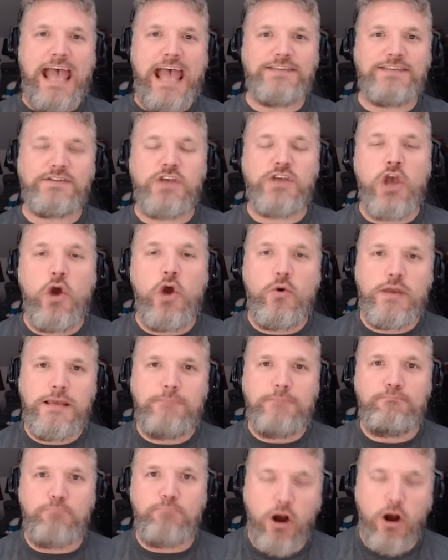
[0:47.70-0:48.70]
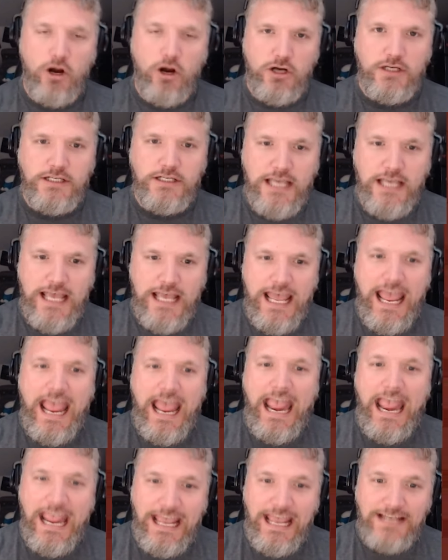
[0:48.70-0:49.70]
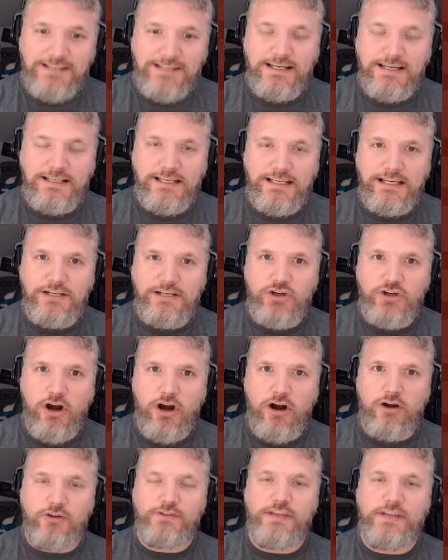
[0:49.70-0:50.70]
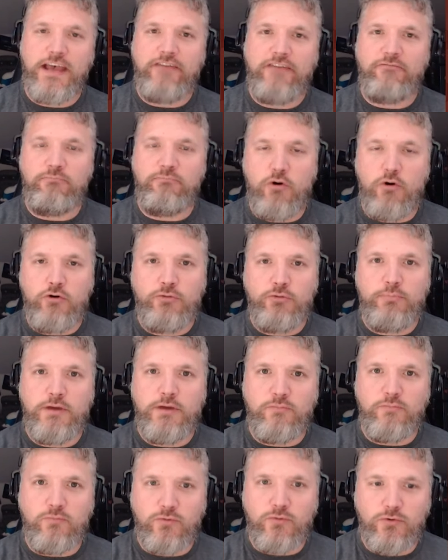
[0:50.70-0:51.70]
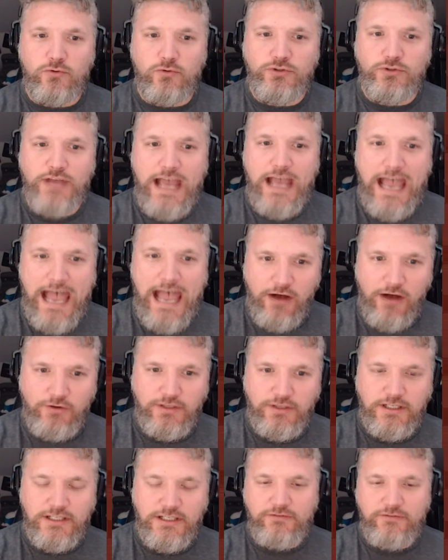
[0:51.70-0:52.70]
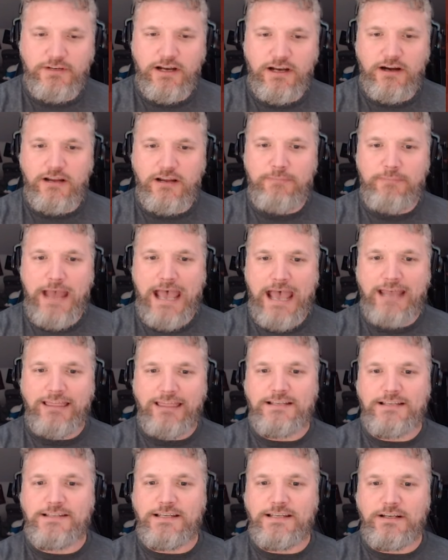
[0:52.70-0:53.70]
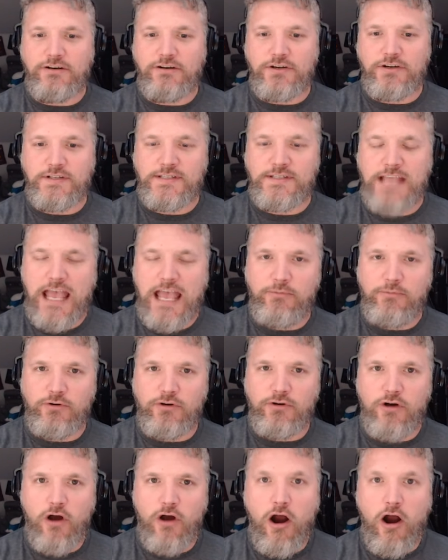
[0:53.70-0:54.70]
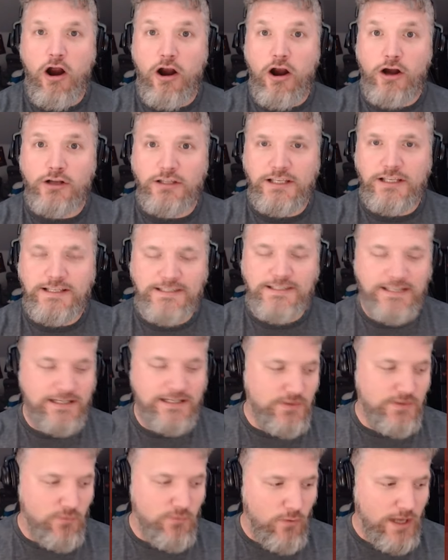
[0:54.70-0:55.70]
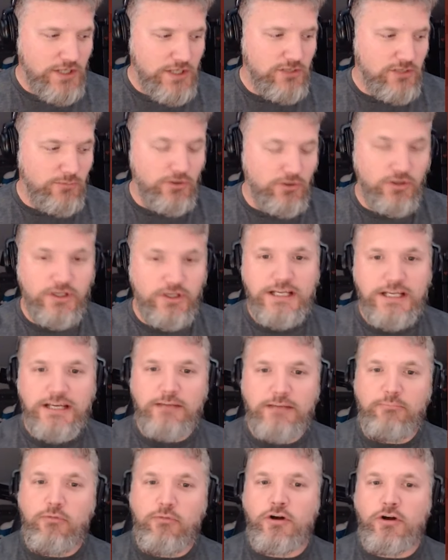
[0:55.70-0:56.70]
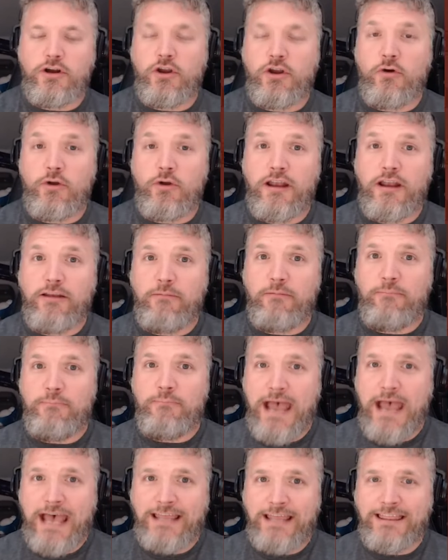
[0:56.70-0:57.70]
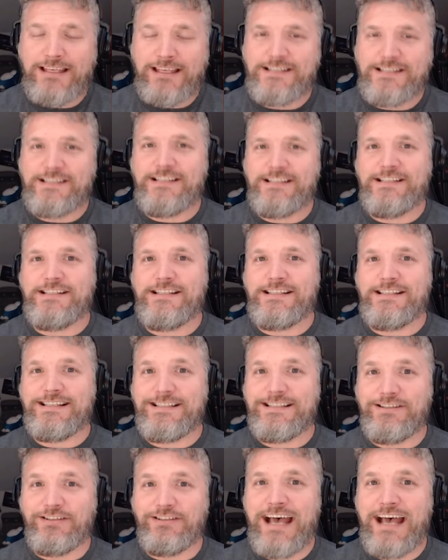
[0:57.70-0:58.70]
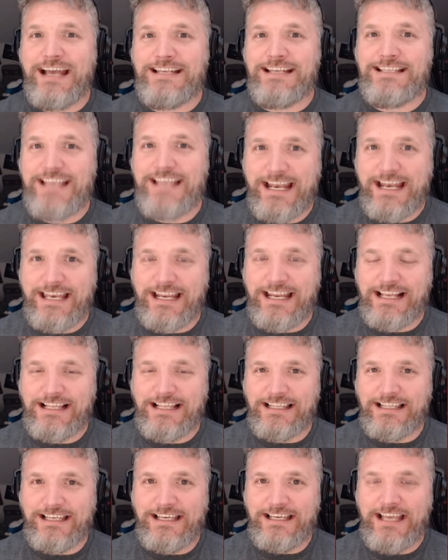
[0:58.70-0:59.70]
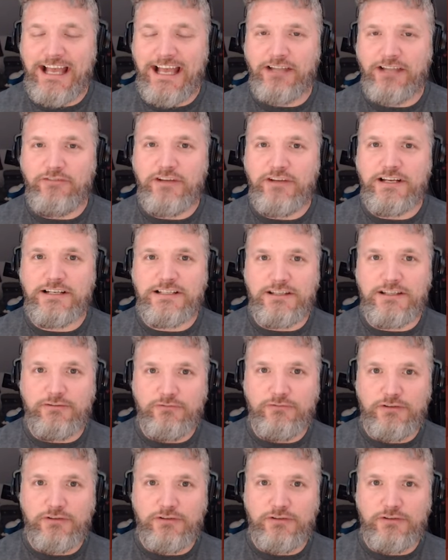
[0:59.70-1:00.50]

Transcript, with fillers: as Cody Barton and Saahdiq Charles have both been ruled out. Darian Mathis and Curtis Samuel are listed as questionable. Important note on Mathis is he's still not technically elevated to the